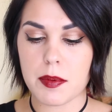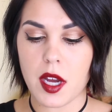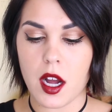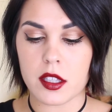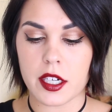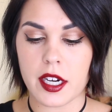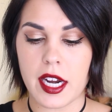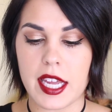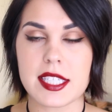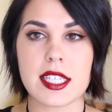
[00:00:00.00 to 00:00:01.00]
lip color
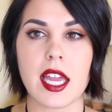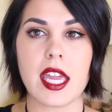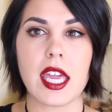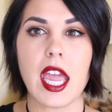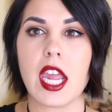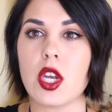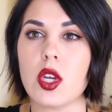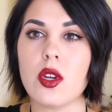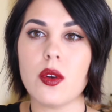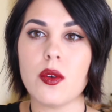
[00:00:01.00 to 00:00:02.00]
is like a
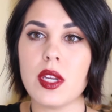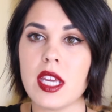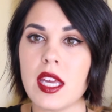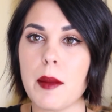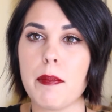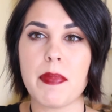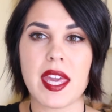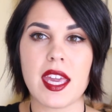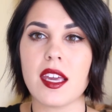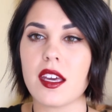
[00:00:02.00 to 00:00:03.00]
nudie
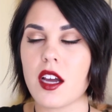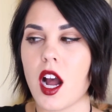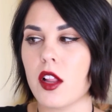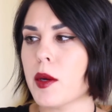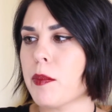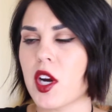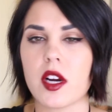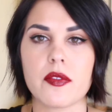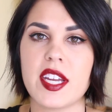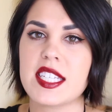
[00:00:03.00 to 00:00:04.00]
pink color,
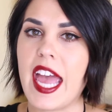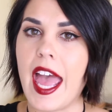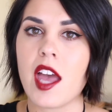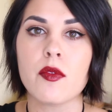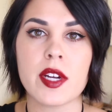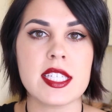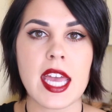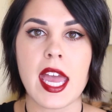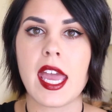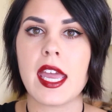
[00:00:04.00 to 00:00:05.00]
perfect every
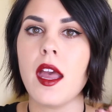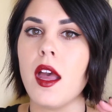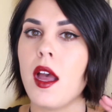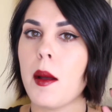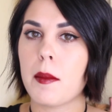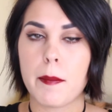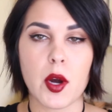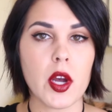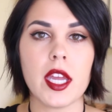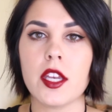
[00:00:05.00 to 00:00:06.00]
day.
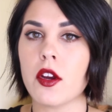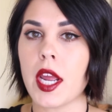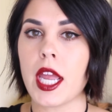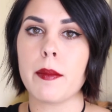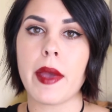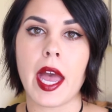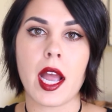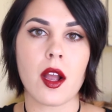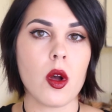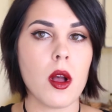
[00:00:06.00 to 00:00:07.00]
Put in your
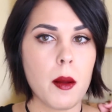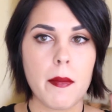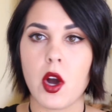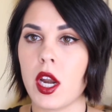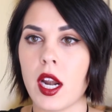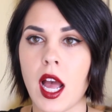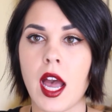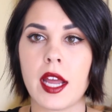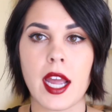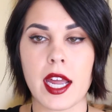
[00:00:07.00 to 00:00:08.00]
handbag, put it
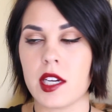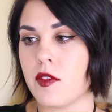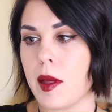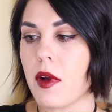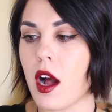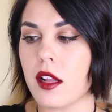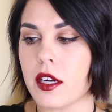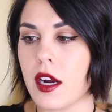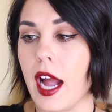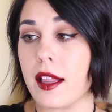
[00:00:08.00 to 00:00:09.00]
on kind of lip
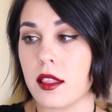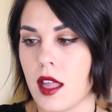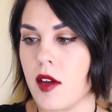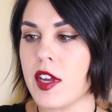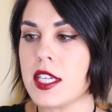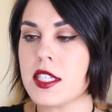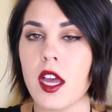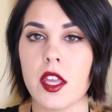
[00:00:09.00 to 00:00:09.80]
color. I love it.